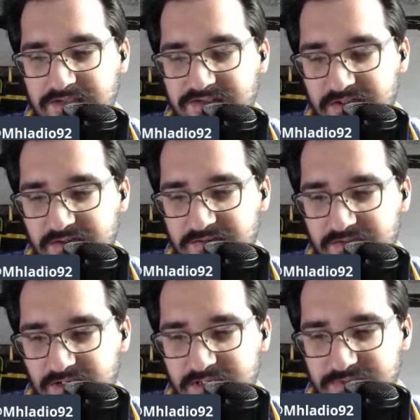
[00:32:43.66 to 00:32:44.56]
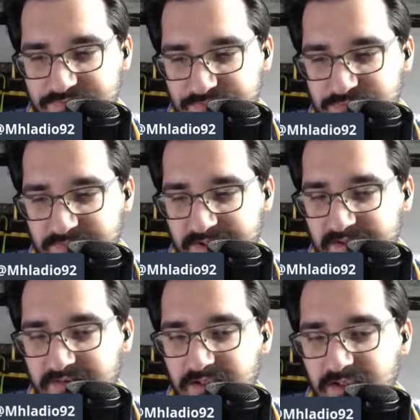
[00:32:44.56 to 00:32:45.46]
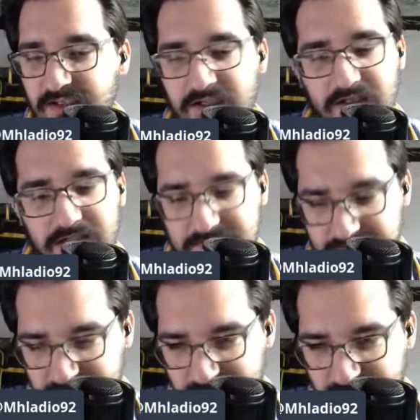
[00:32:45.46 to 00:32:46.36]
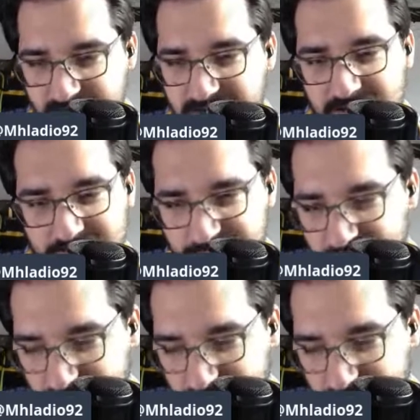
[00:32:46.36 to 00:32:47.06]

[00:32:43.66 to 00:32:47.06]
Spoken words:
Edge talking to Drew, being badass,